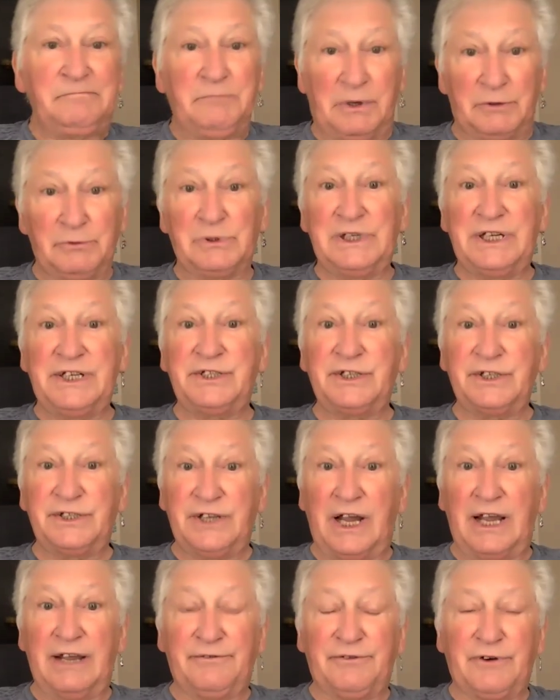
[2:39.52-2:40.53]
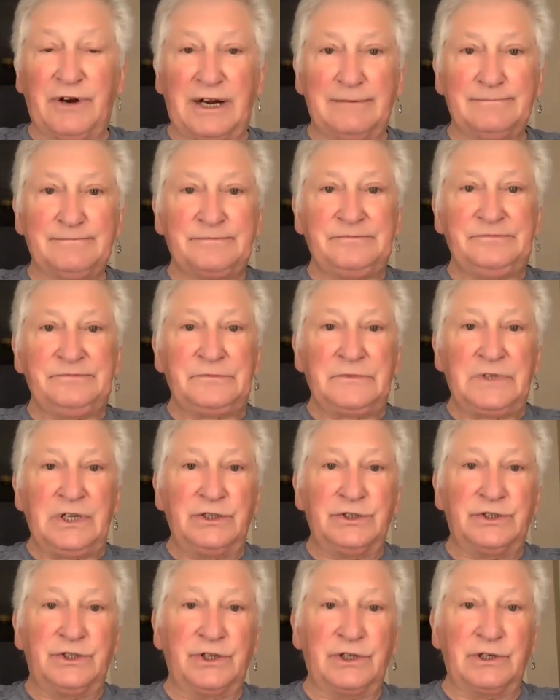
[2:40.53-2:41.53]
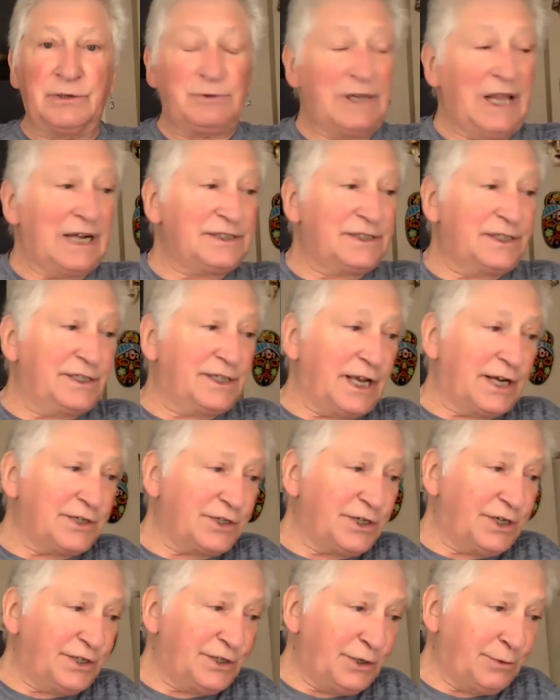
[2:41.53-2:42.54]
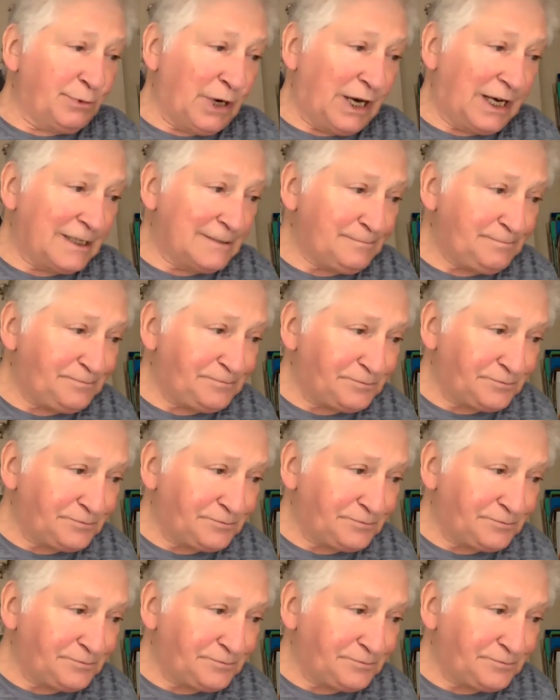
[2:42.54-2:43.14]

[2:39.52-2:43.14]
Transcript: But release your diaphragm so you can relax the tension in your brain.